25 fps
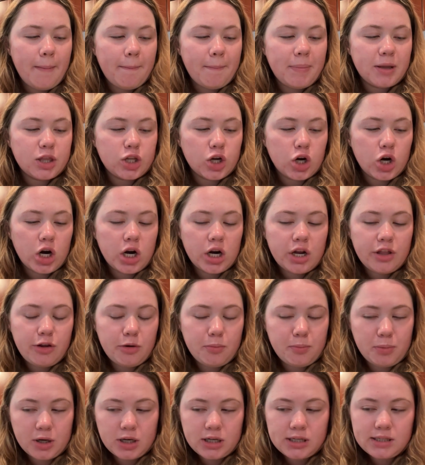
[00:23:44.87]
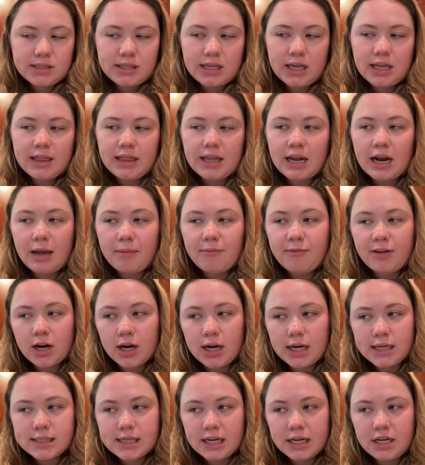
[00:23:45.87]
but there are other books that I'm
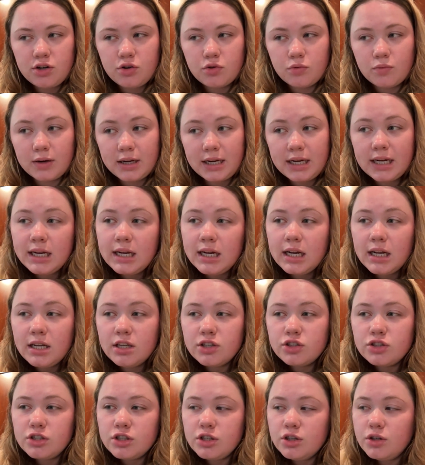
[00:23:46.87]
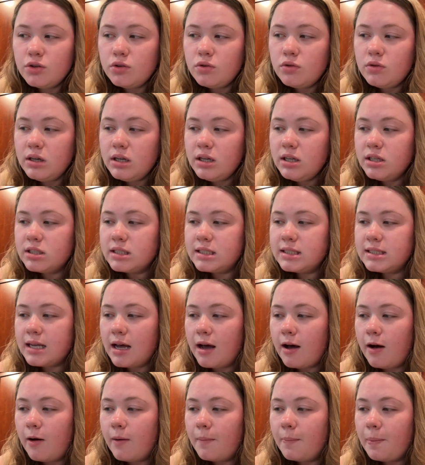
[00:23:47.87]
very excited to read soon.
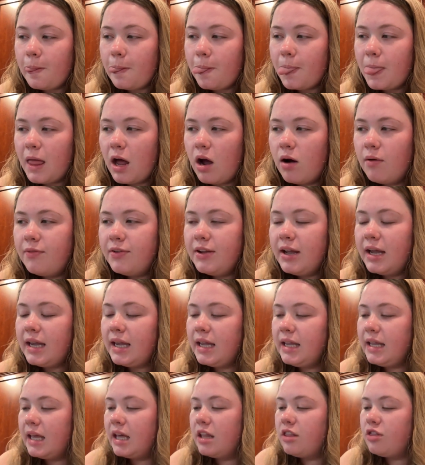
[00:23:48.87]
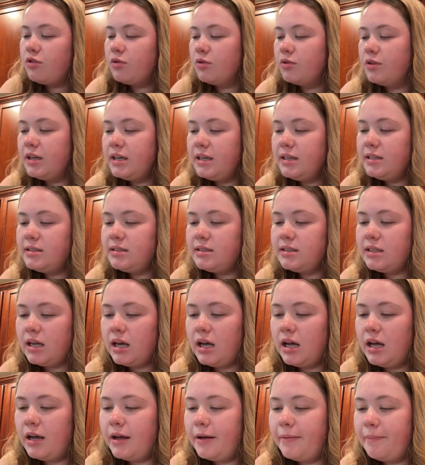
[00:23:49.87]
So hopefully I can get through this.
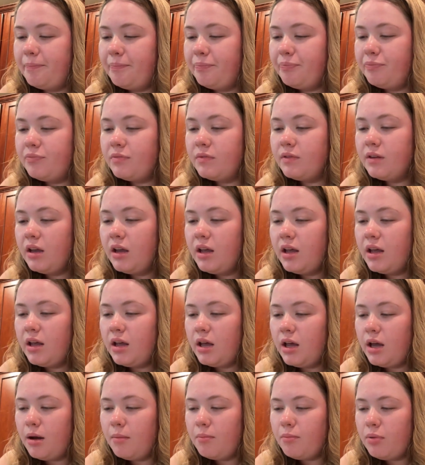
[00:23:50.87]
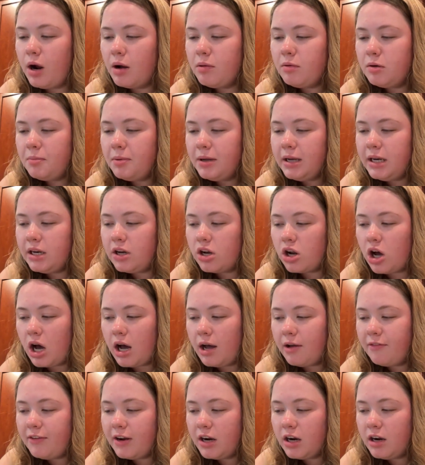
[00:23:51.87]
Um, probably
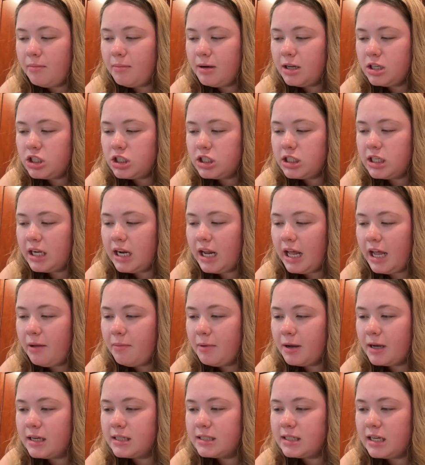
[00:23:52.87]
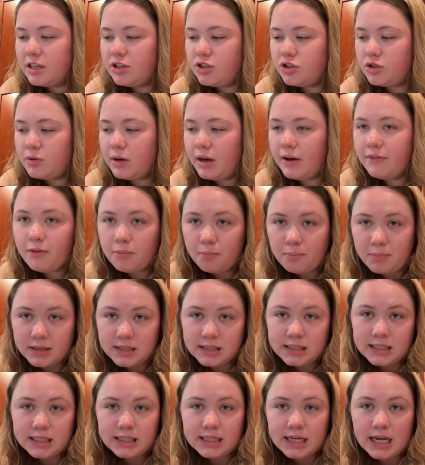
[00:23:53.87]
not very much today because I do have a
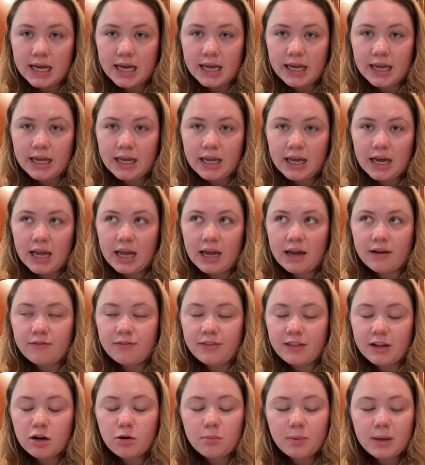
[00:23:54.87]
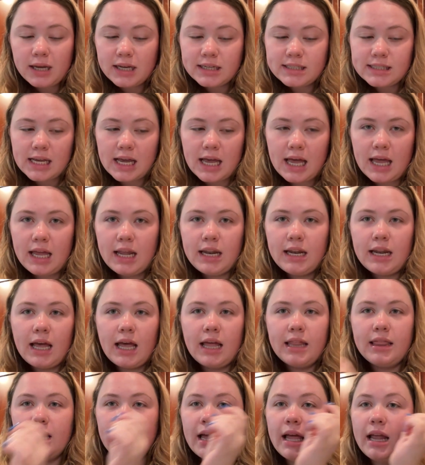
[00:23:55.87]
busy day. I have therapy at 10
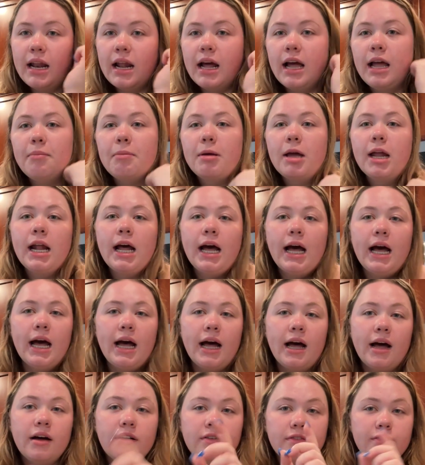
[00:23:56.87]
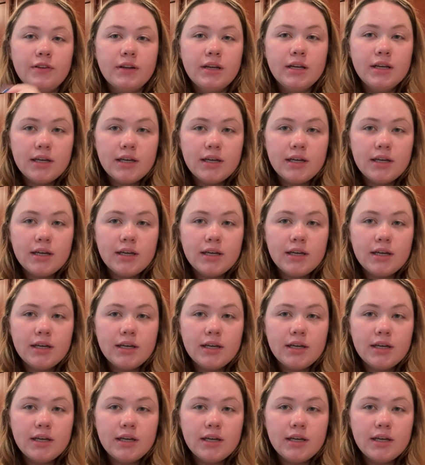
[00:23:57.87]
and then I'm going to have